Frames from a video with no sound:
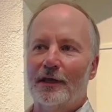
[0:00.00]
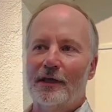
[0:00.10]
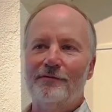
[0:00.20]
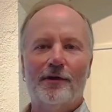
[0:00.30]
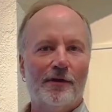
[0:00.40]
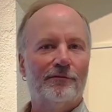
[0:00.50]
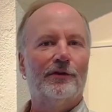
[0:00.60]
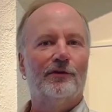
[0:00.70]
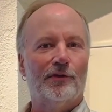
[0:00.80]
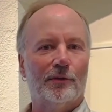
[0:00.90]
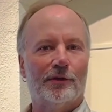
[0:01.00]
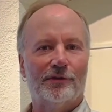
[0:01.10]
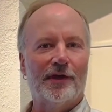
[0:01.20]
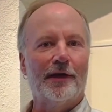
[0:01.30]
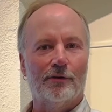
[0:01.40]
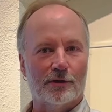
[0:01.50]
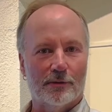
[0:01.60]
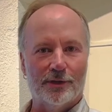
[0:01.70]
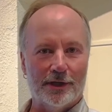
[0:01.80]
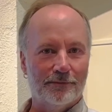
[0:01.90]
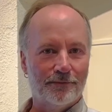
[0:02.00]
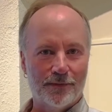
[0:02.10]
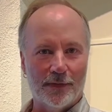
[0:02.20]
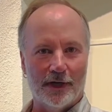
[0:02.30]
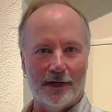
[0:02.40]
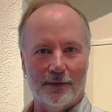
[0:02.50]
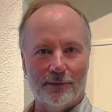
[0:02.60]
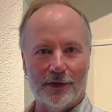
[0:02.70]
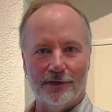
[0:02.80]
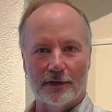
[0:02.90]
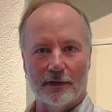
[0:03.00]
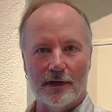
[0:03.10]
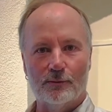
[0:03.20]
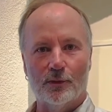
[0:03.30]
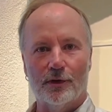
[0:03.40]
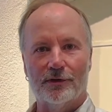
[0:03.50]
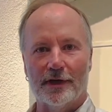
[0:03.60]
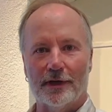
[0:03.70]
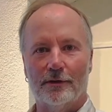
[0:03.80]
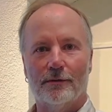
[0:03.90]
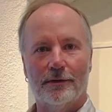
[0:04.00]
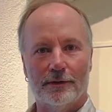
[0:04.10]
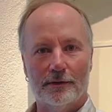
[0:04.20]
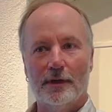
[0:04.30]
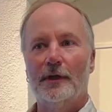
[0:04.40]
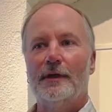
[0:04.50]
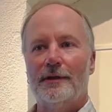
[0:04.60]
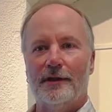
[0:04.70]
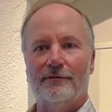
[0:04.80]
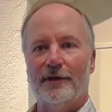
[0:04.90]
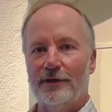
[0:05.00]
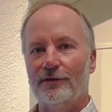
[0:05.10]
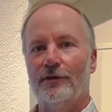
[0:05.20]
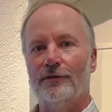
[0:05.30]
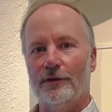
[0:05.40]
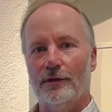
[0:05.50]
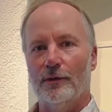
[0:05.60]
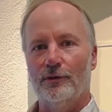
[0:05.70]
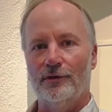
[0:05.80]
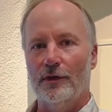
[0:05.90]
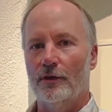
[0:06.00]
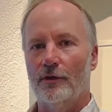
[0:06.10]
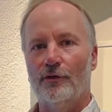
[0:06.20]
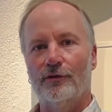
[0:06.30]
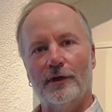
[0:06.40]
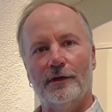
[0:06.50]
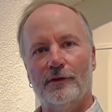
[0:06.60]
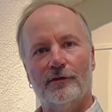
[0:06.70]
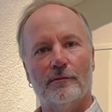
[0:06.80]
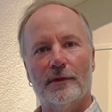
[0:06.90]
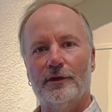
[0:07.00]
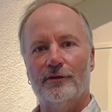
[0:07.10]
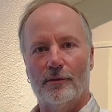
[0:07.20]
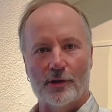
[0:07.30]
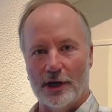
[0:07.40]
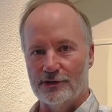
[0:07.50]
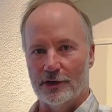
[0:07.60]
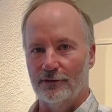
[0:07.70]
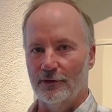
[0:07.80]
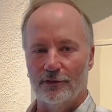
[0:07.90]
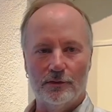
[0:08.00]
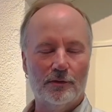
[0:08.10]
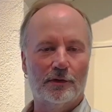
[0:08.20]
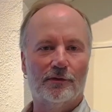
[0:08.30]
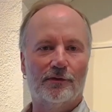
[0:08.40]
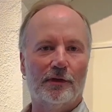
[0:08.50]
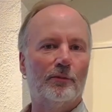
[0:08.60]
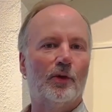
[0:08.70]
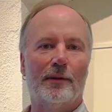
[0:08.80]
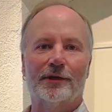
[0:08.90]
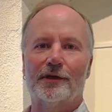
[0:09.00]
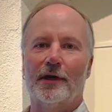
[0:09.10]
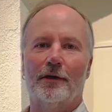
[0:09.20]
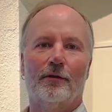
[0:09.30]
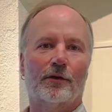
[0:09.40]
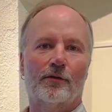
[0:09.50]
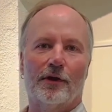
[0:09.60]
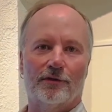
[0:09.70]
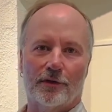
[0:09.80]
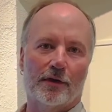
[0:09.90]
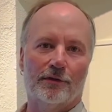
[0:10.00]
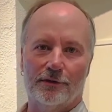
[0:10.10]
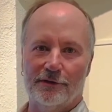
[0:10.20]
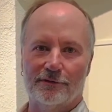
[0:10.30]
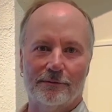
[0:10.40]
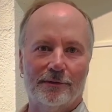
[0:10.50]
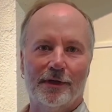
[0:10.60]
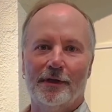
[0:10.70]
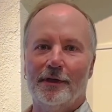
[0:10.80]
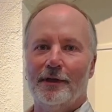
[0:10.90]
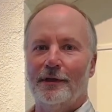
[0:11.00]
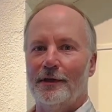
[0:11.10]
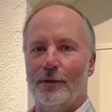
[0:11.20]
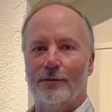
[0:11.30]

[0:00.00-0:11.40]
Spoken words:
evolved into a tile company and did a lot more tile than vases in those years, and did some major projects. And so you can see Pewabic tile across the country, from the